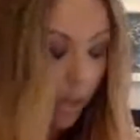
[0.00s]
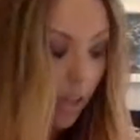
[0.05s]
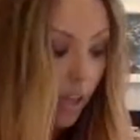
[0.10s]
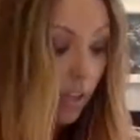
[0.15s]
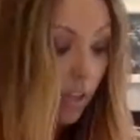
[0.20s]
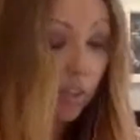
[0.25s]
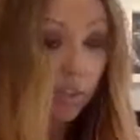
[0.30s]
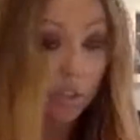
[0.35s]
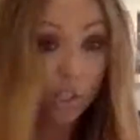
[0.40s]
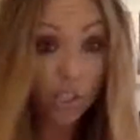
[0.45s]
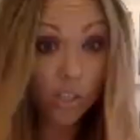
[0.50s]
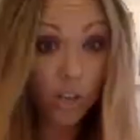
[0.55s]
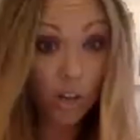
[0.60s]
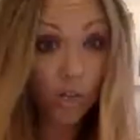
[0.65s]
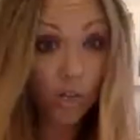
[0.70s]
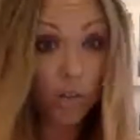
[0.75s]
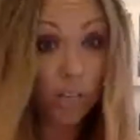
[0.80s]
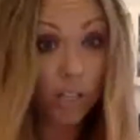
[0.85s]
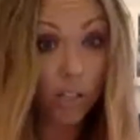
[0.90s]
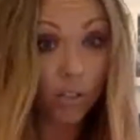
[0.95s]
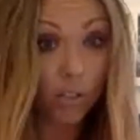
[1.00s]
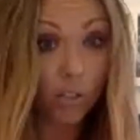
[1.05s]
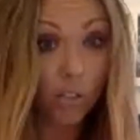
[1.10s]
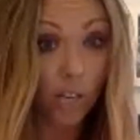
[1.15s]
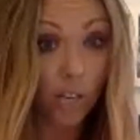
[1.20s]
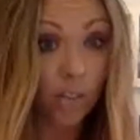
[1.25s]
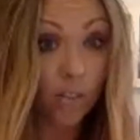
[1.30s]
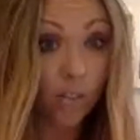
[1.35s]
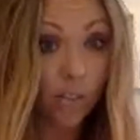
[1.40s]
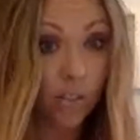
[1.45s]
So she's got a really good
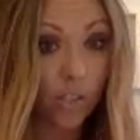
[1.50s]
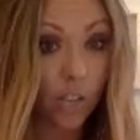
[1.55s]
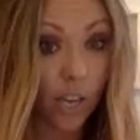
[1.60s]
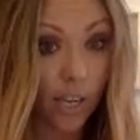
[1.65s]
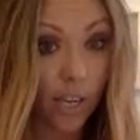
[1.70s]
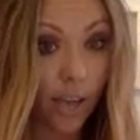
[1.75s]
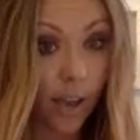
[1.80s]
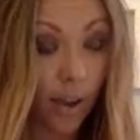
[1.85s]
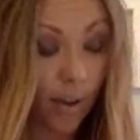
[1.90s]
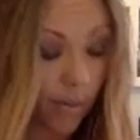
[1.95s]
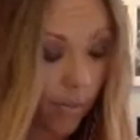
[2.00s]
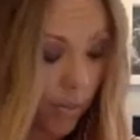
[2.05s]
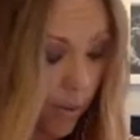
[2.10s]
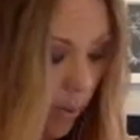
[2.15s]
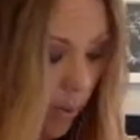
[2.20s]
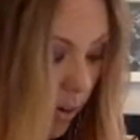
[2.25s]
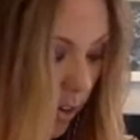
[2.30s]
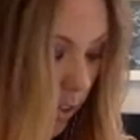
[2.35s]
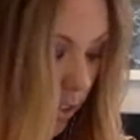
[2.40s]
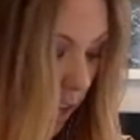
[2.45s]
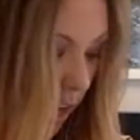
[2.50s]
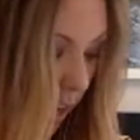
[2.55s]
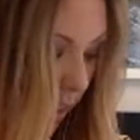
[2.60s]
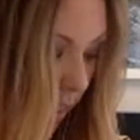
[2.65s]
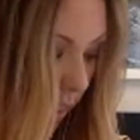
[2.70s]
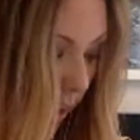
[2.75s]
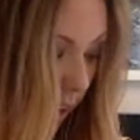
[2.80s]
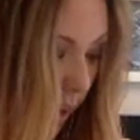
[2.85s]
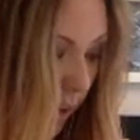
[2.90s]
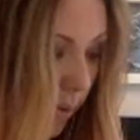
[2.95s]
channel to check out if you want to check
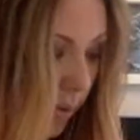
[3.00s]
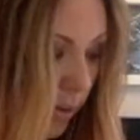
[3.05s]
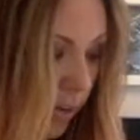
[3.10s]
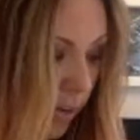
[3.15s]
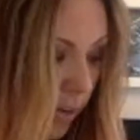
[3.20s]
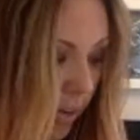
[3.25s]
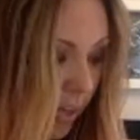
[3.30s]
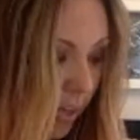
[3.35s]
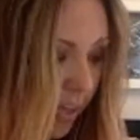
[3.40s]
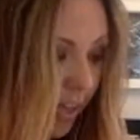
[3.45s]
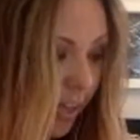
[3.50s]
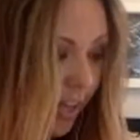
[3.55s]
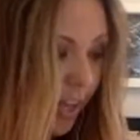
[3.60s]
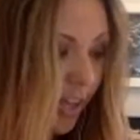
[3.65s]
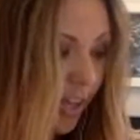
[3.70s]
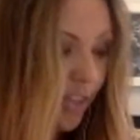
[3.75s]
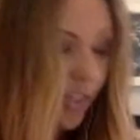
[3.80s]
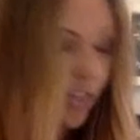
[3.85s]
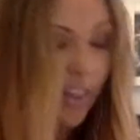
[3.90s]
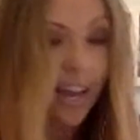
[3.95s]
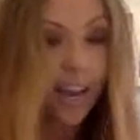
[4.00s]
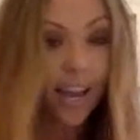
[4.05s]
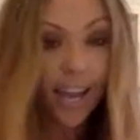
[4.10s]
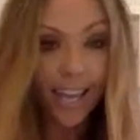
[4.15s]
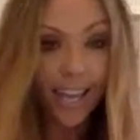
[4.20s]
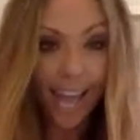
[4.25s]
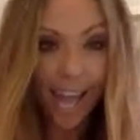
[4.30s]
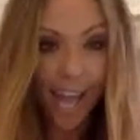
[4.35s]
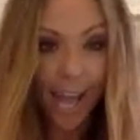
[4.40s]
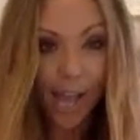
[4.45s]
that out. So then I
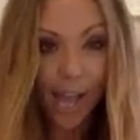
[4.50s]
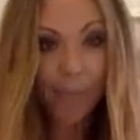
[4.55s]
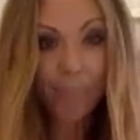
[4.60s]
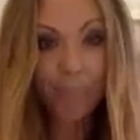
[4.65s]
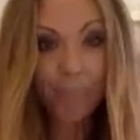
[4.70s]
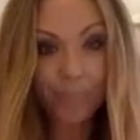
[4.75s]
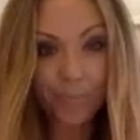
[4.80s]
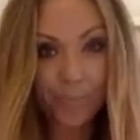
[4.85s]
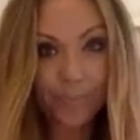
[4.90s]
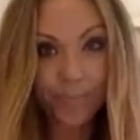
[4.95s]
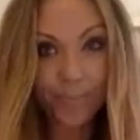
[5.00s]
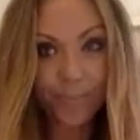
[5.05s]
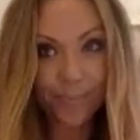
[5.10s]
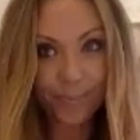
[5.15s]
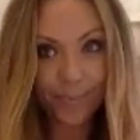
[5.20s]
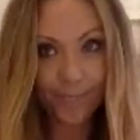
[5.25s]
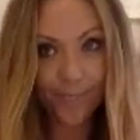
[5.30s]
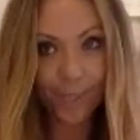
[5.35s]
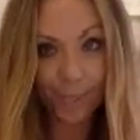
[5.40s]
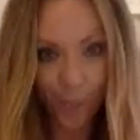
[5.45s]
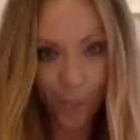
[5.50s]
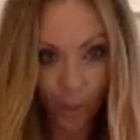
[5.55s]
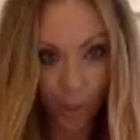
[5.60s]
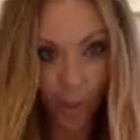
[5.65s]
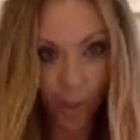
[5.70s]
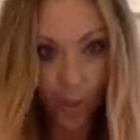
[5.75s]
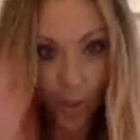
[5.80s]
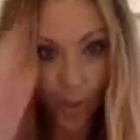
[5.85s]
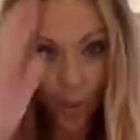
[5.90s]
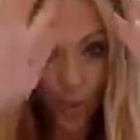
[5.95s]
came to the
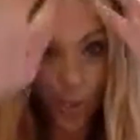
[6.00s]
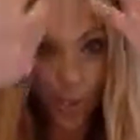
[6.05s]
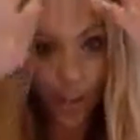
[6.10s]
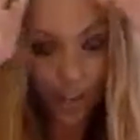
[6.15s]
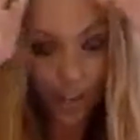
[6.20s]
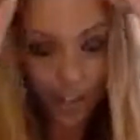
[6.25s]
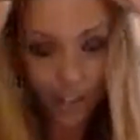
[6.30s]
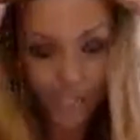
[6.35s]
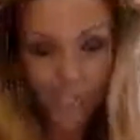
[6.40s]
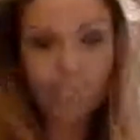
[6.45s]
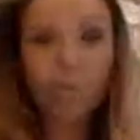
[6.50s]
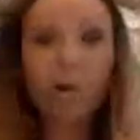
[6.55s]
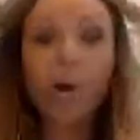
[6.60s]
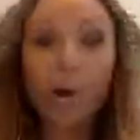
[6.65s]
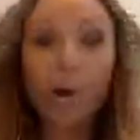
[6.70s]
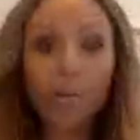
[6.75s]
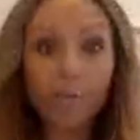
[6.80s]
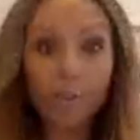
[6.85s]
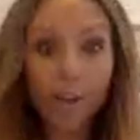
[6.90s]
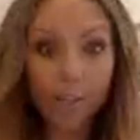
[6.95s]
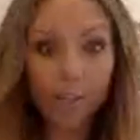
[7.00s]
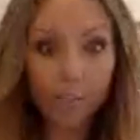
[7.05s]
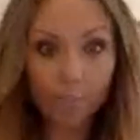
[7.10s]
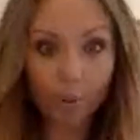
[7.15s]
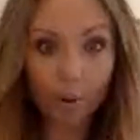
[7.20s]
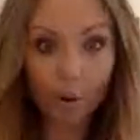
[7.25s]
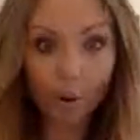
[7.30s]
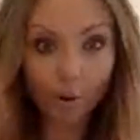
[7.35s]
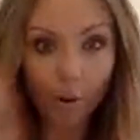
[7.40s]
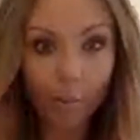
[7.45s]
conclusion, after this perfect
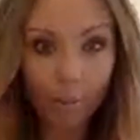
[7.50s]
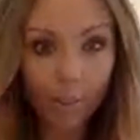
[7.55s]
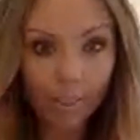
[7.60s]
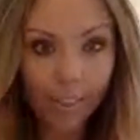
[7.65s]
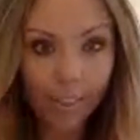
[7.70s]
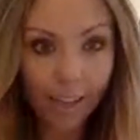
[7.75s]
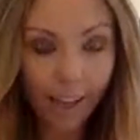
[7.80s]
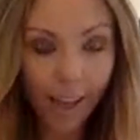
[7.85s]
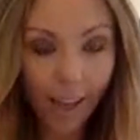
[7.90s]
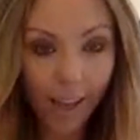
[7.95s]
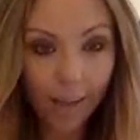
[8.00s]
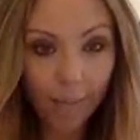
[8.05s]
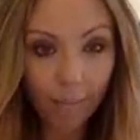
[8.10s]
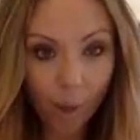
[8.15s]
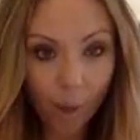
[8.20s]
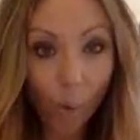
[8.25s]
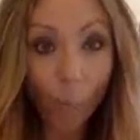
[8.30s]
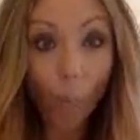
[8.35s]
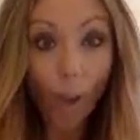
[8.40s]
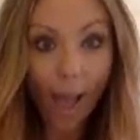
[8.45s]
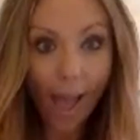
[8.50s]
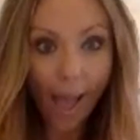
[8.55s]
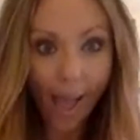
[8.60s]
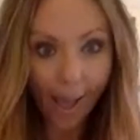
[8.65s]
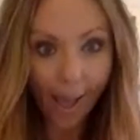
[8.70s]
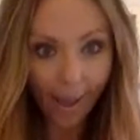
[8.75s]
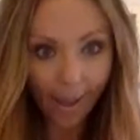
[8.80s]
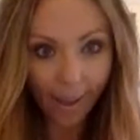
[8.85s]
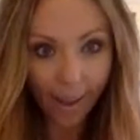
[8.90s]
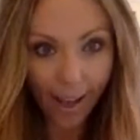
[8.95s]
programming that I'm
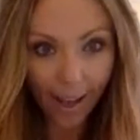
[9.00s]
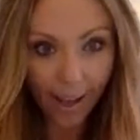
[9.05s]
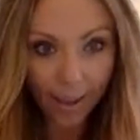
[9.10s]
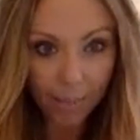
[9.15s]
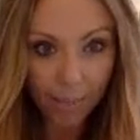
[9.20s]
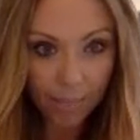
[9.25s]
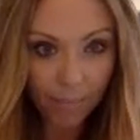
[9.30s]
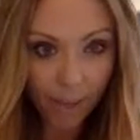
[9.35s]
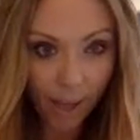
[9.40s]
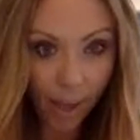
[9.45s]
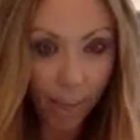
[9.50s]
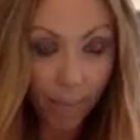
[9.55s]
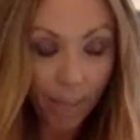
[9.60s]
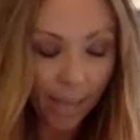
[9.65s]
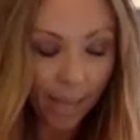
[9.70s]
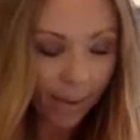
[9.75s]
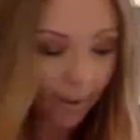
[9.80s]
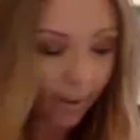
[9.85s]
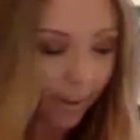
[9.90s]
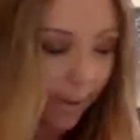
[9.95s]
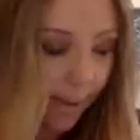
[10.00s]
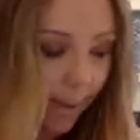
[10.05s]
aware I'm in,